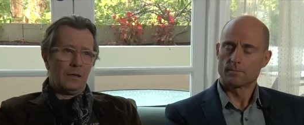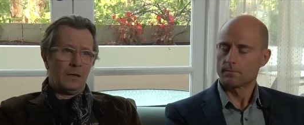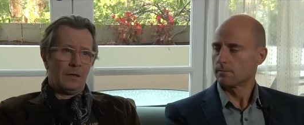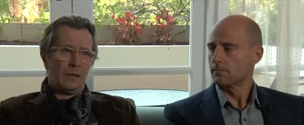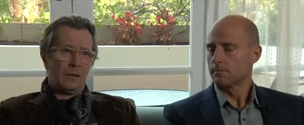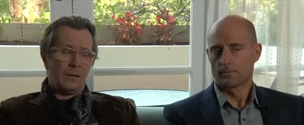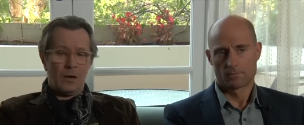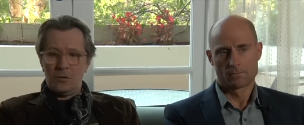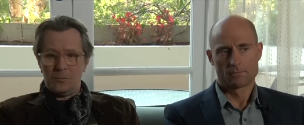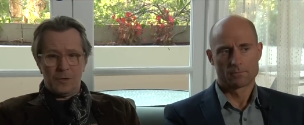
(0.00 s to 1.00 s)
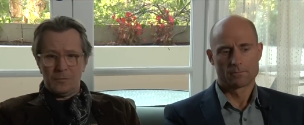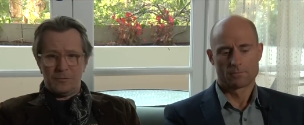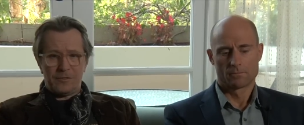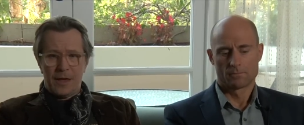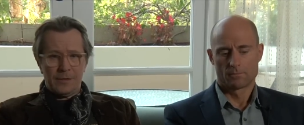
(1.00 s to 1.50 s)
Speaker 1: been friends? No,
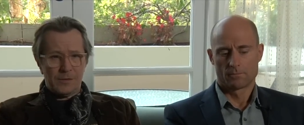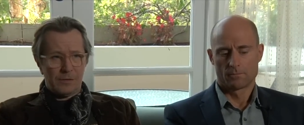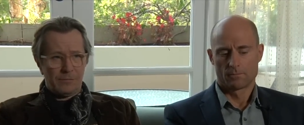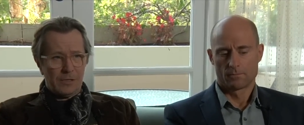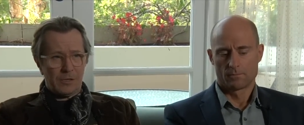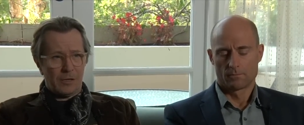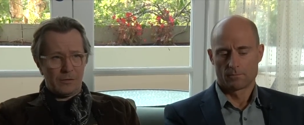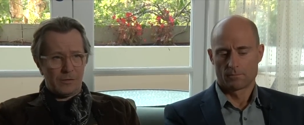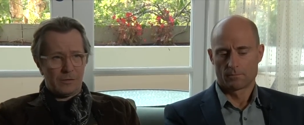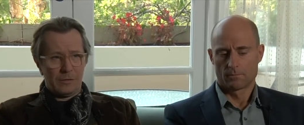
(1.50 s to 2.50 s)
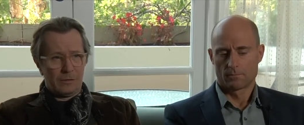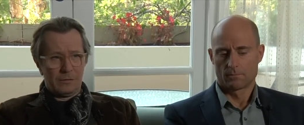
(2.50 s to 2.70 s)
but fans of each other's